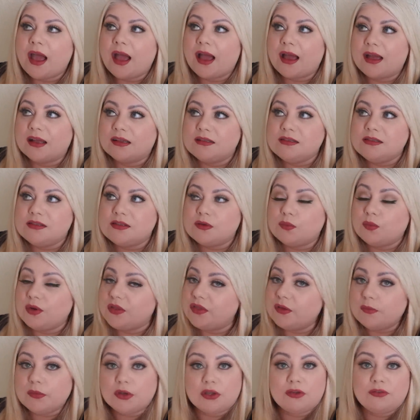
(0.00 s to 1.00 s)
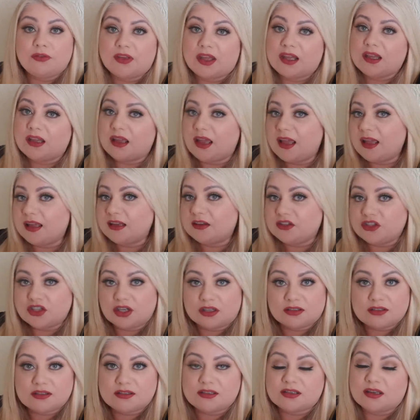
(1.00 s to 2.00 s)
And with the moving, it
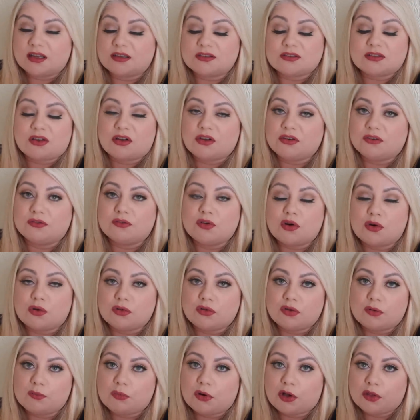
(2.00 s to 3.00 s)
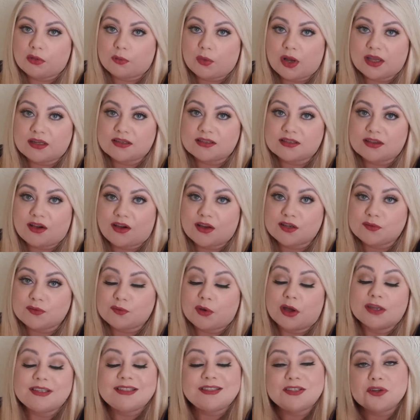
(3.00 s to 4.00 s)
just has kind of gone by the wayside.
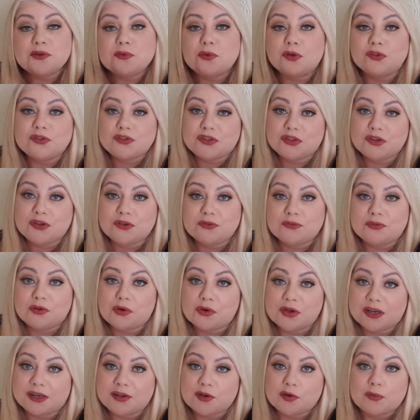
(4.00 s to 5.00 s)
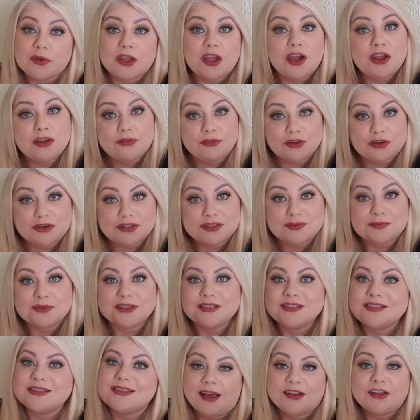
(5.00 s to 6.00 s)
But I still want to vlog a little bit over
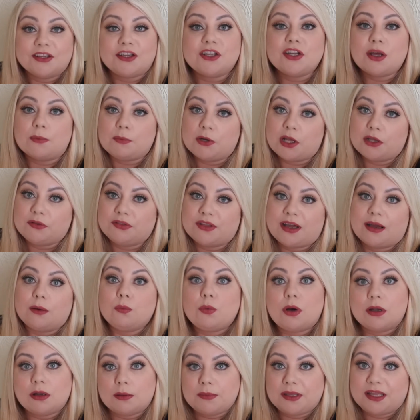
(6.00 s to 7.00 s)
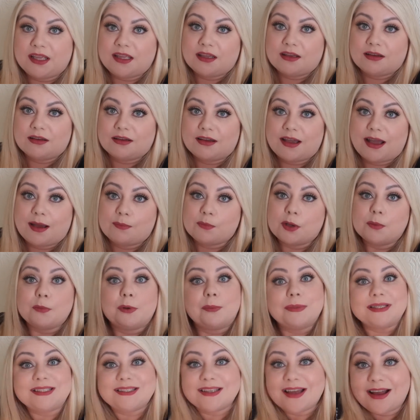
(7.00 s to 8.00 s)
Christmas, and I can upload that while I'm here at my
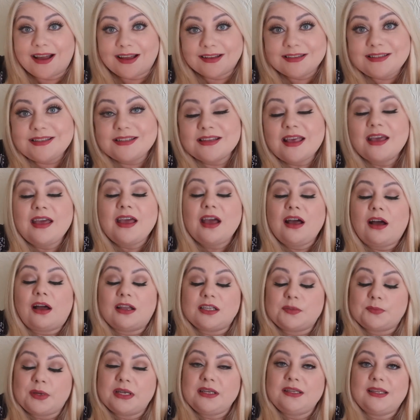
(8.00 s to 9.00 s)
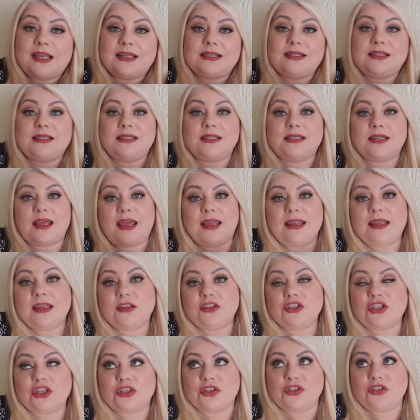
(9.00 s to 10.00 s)
mum and dad's. I spent
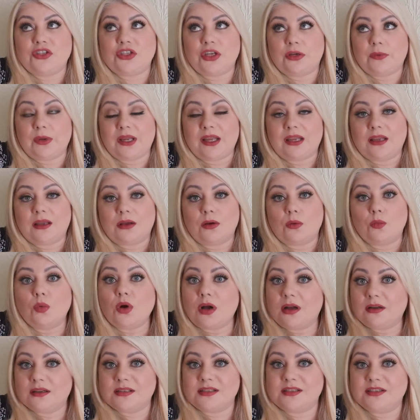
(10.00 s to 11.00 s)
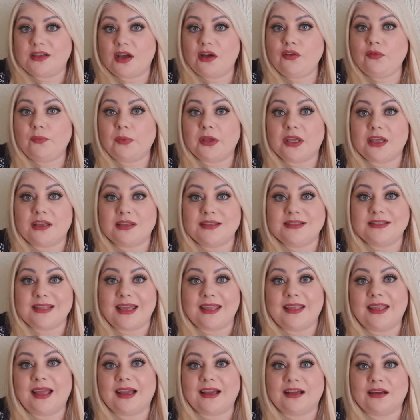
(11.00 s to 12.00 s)
yesterday just doing work stuff because
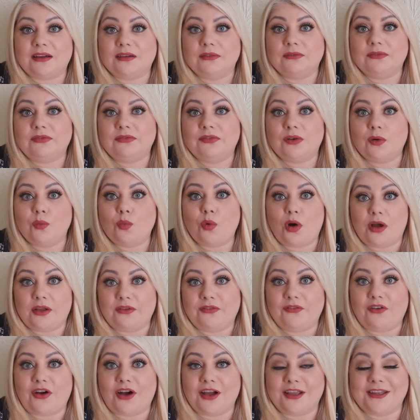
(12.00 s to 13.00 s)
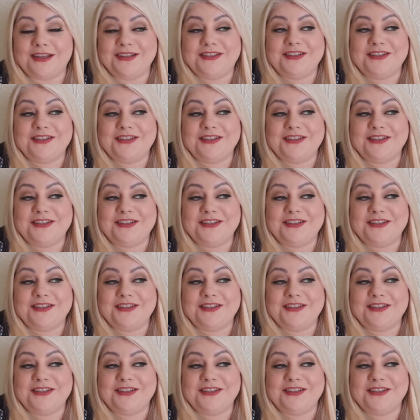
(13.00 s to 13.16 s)
they have Wi-Fi.